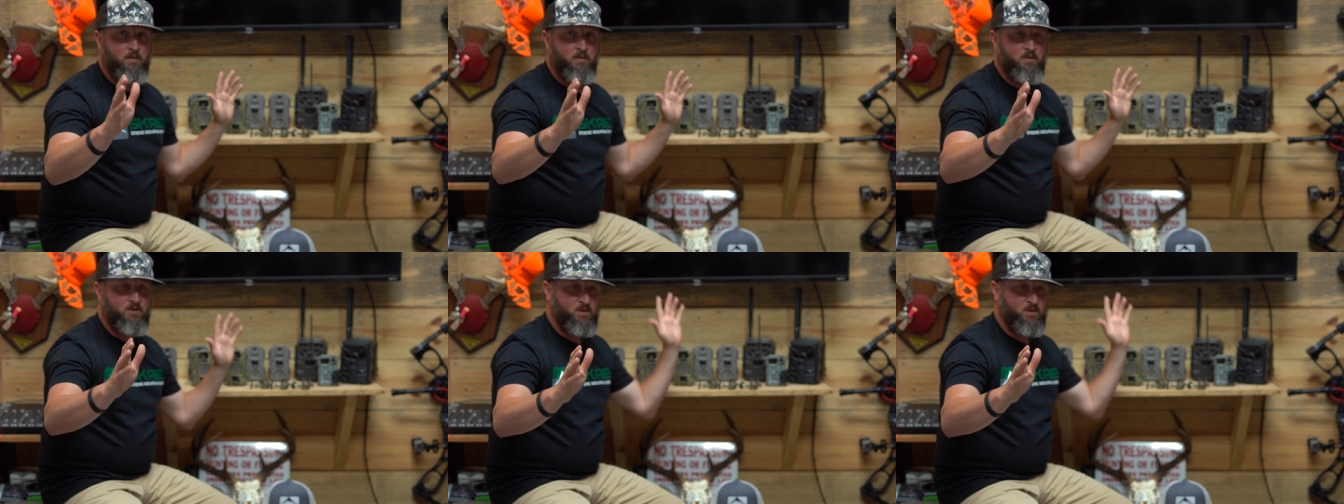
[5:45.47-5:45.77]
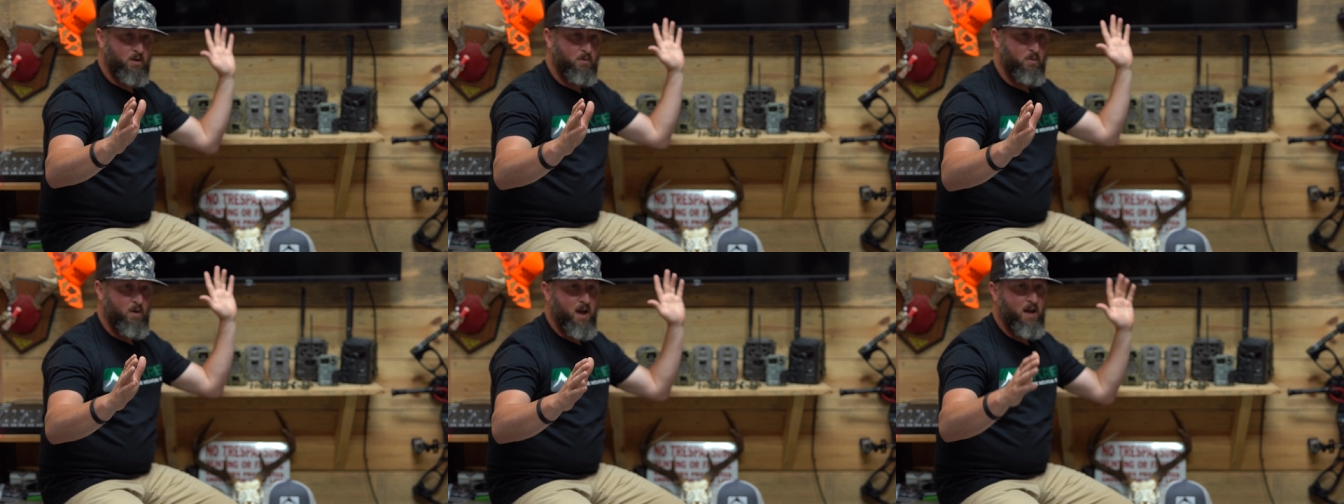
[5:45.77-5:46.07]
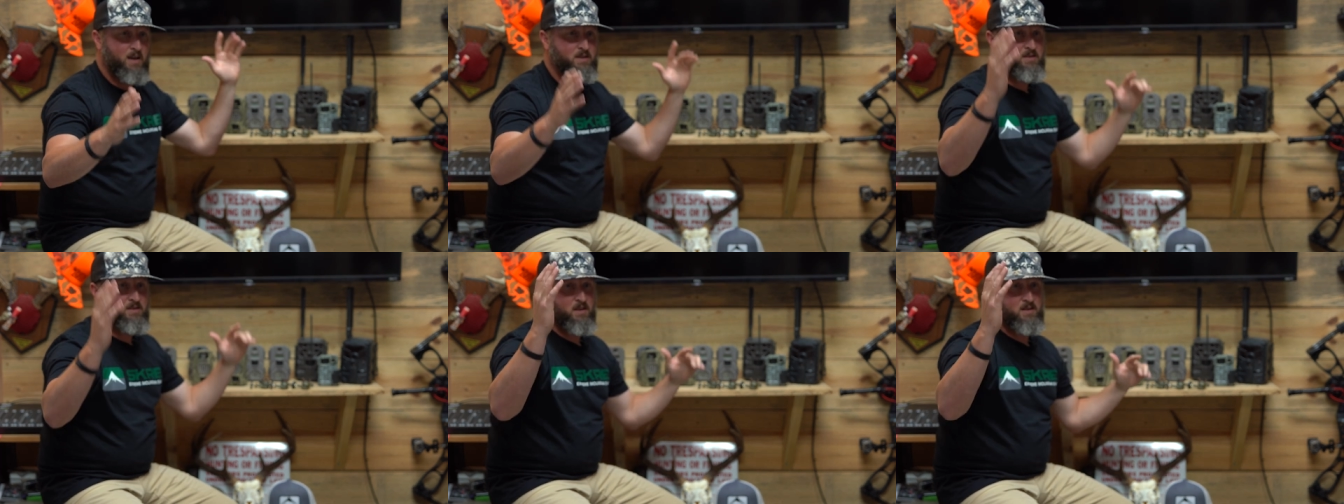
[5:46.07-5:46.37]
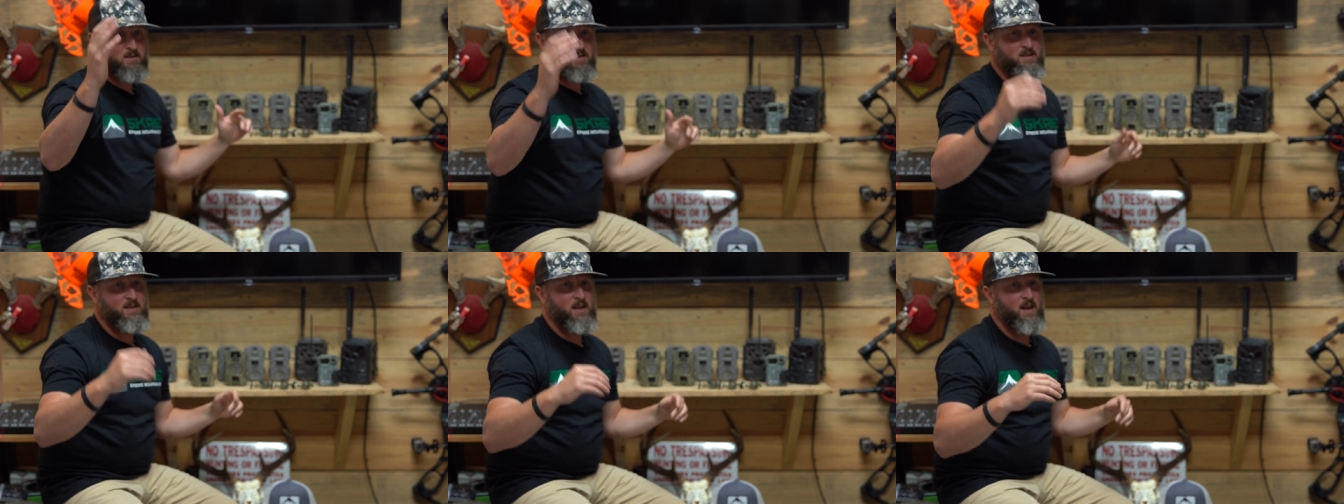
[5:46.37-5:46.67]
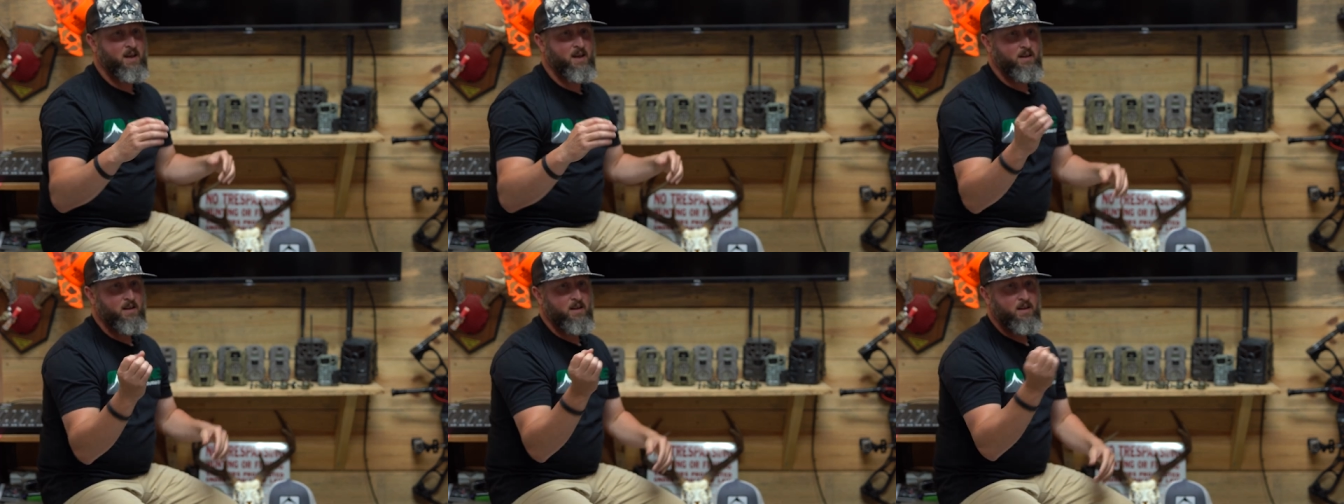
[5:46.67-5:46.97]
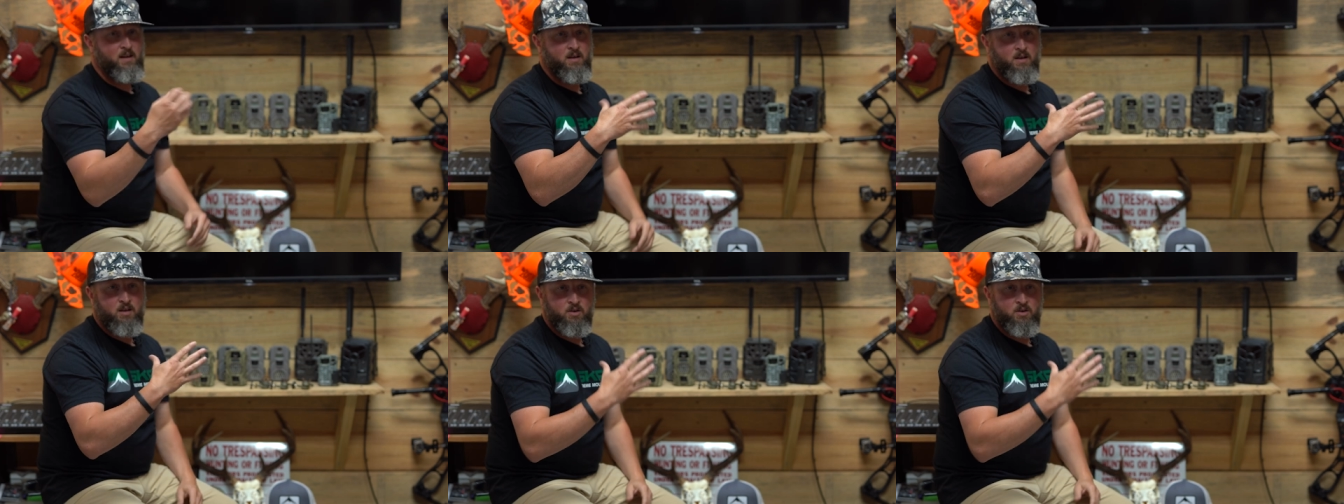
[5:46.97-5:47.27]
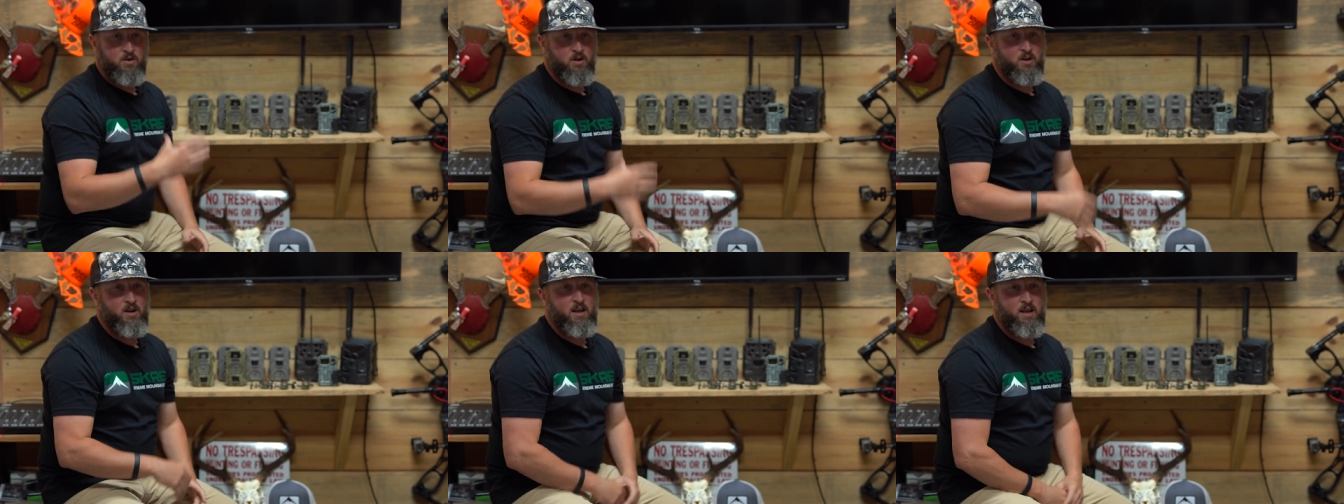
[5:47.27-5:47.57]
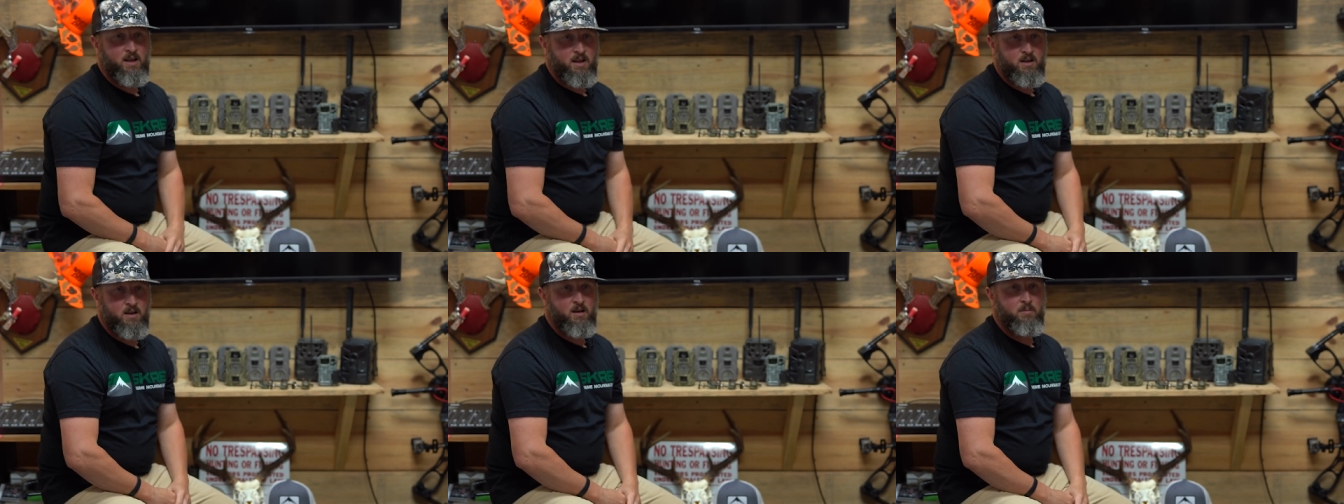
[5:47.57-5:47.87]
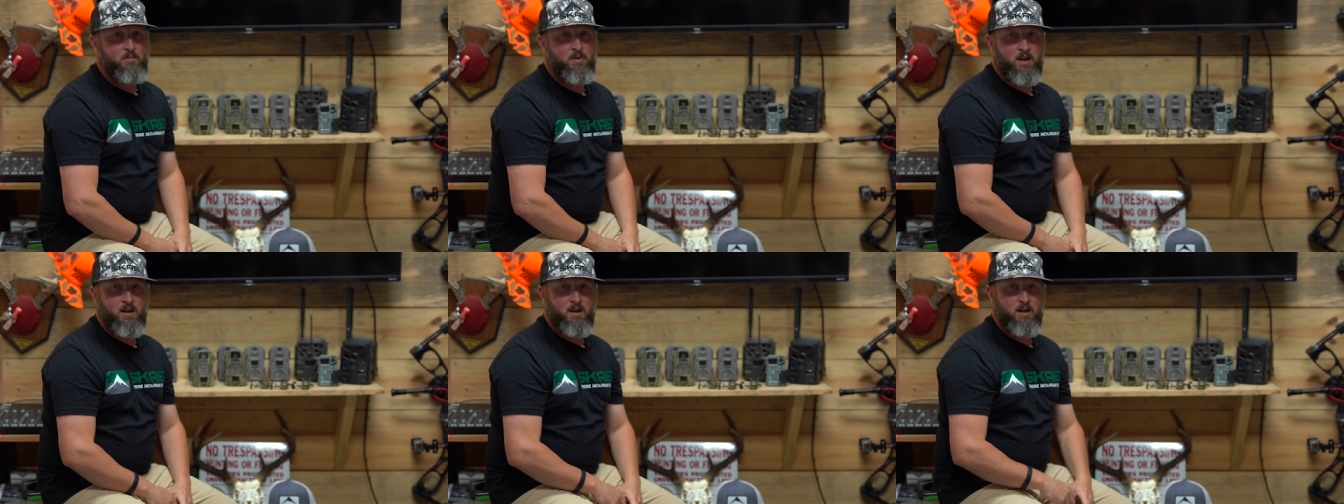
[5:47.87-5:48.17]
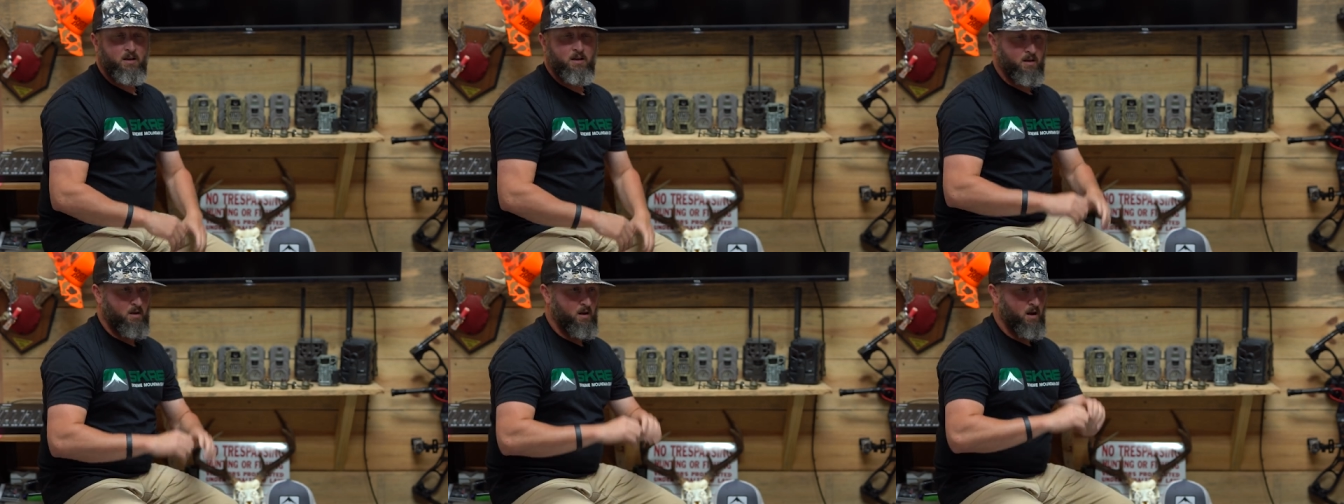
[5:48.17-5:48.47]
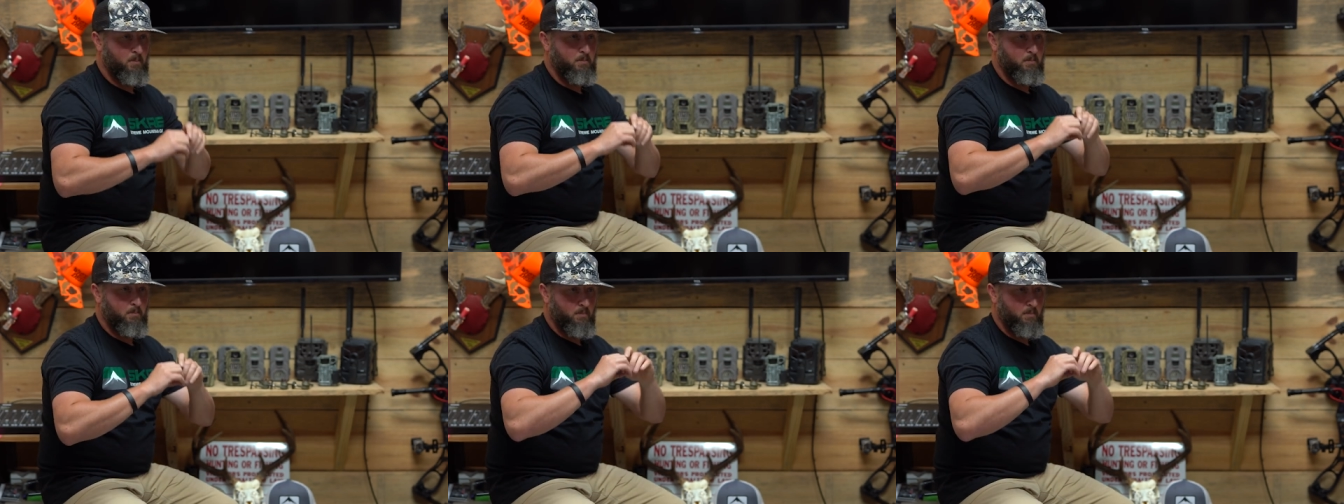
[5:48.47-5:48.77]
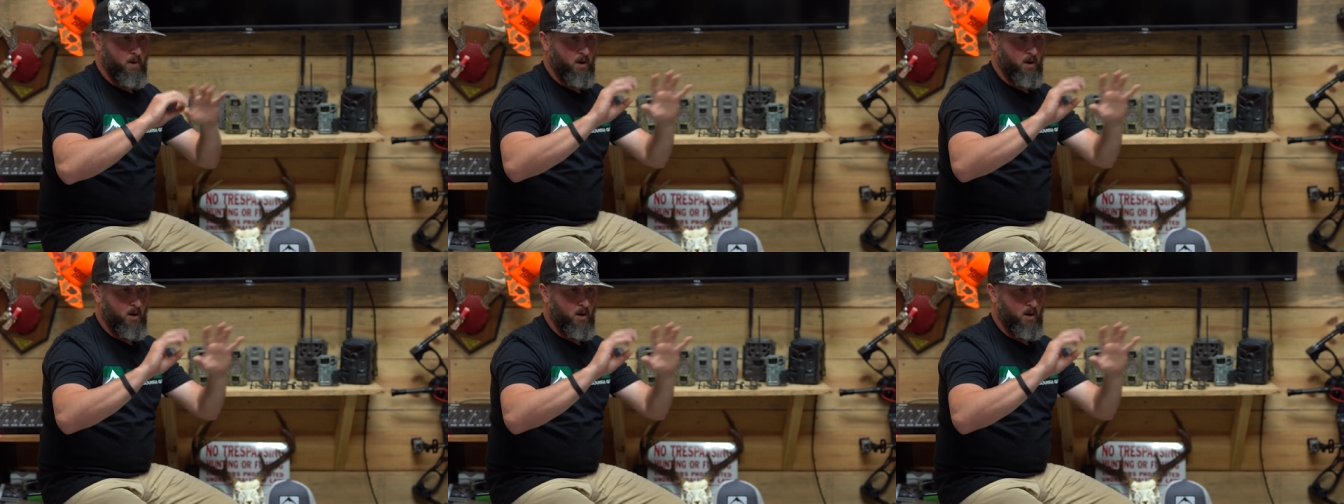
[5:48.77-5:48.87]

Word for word: Sunrise, sunset, you're gonna end up getting a,